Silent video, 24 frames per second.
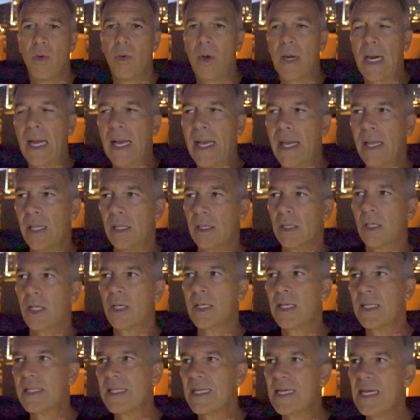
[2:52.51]
When I
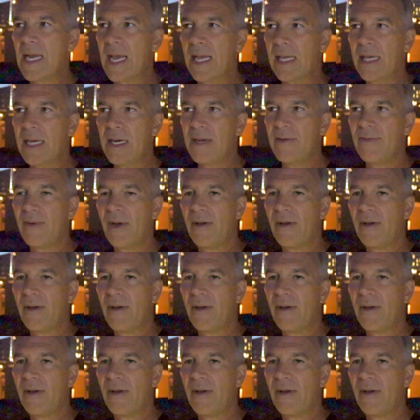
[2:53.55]
look at the negative,